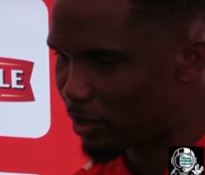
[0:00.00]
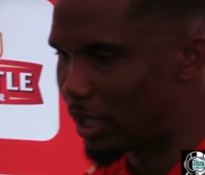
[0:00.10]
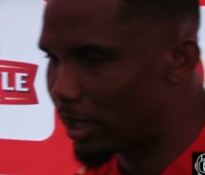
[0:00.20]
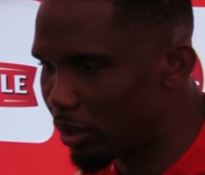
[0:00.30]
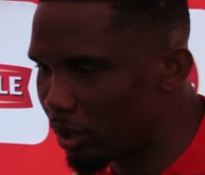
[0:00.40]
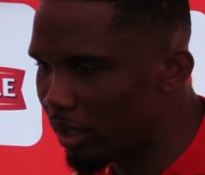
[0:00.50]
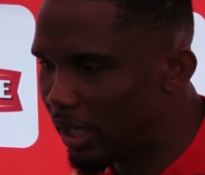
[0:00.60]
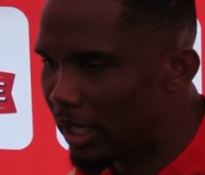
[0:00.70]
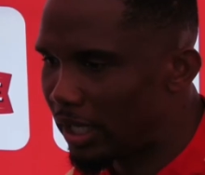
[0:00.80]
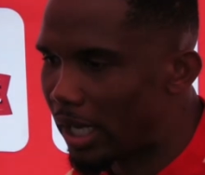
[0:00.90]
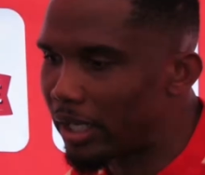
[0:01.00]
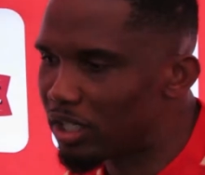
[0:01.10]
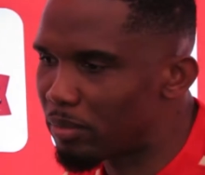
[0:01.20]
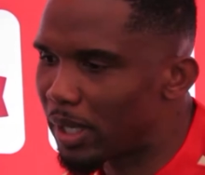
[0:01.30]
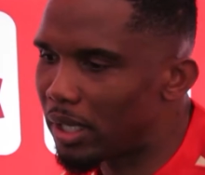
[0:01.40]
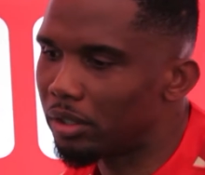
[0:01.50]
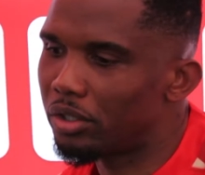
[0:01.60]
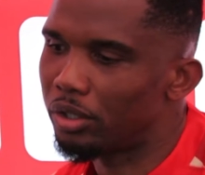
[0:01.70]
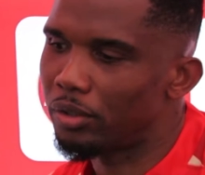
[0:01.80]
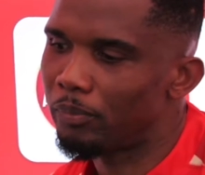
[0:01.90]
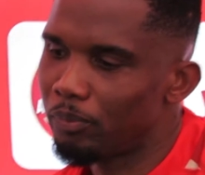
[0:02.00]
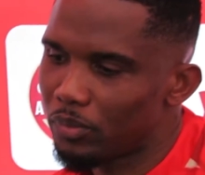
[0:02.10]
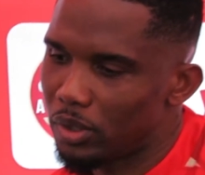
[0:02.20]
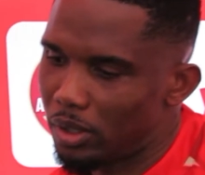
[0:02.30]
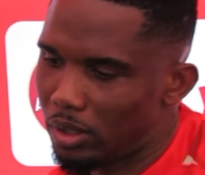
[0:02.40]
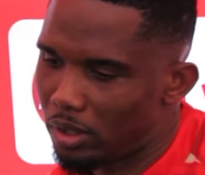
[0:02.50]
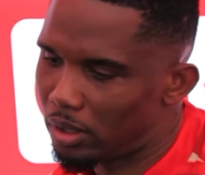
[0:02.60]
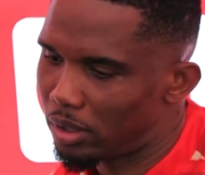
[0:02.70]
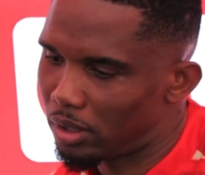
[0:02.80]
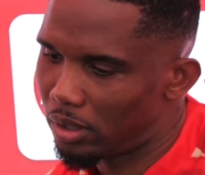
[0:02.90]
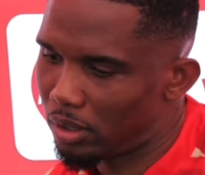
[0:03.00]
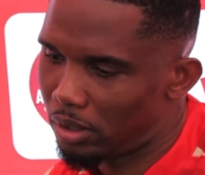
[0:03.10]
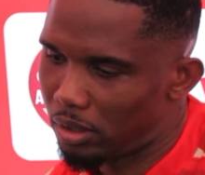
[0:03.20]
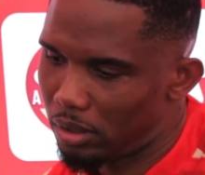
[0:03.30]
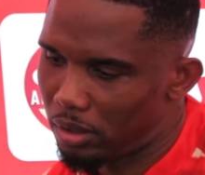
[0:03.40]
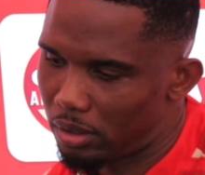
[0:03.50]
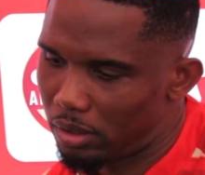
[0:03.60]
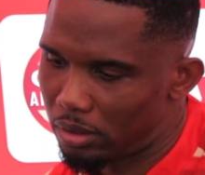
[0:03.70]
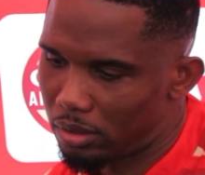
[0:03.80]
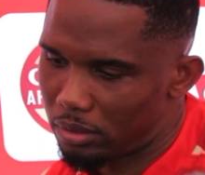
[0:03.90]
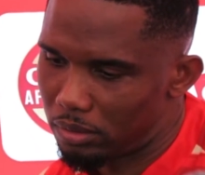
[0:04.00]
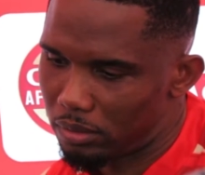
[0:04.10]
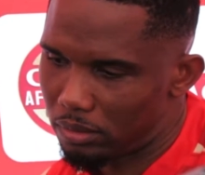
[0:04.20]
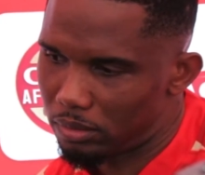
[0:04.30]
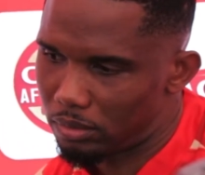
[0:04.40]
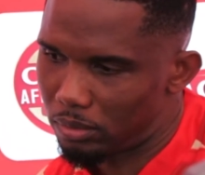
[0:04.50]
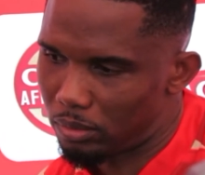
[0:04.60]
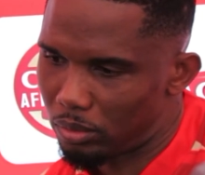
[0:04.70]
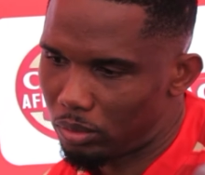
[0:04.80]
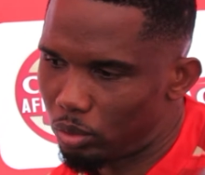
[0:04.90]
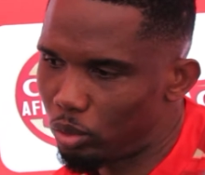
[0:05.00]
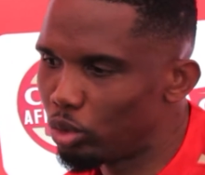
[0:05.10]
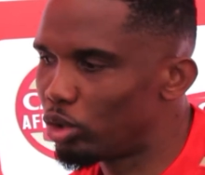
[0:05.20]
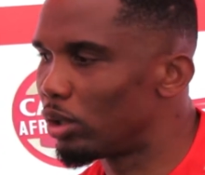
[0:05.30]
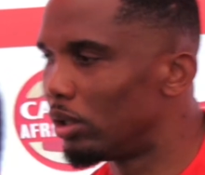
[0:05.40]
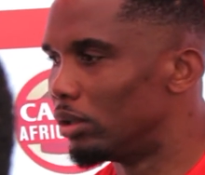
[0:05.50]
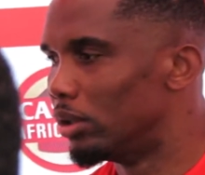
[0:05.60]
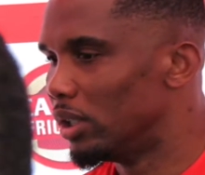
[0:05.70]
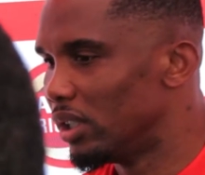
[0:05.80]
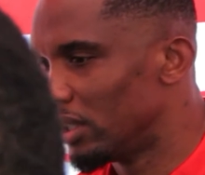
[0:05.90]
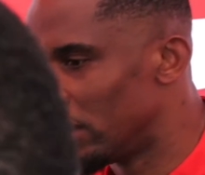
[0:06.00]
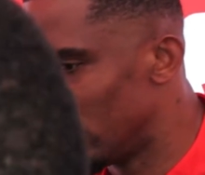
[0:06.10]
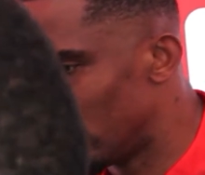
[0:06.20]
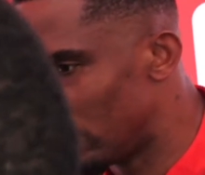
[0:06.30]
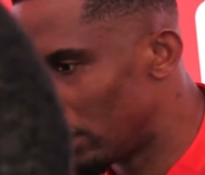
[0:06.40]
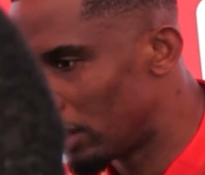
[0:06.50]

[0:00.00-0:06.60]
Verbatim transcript: pitting on my snack. The night is still young, yeah, we about to go get it. Fresh air blowing, cause we got no ceiling, and I got my